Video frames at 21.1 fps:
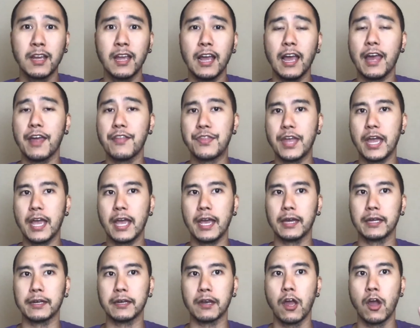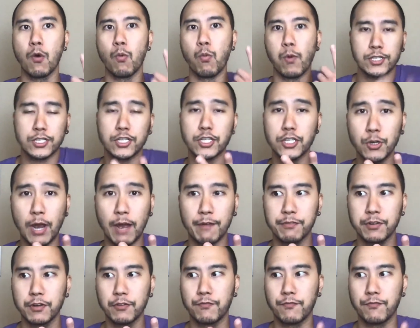and then what to do
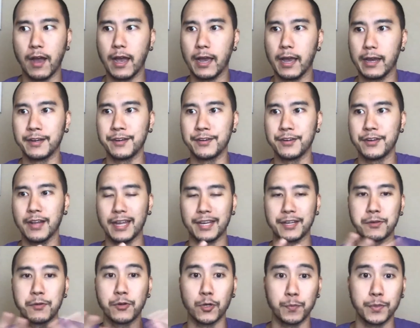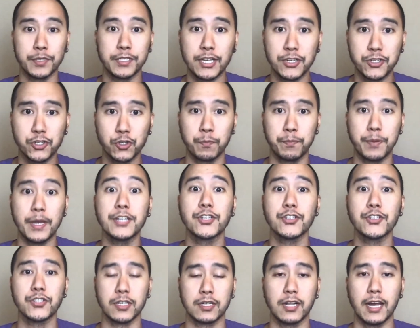after you find your potential
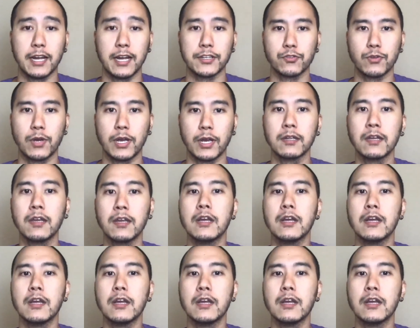patients and clients, right?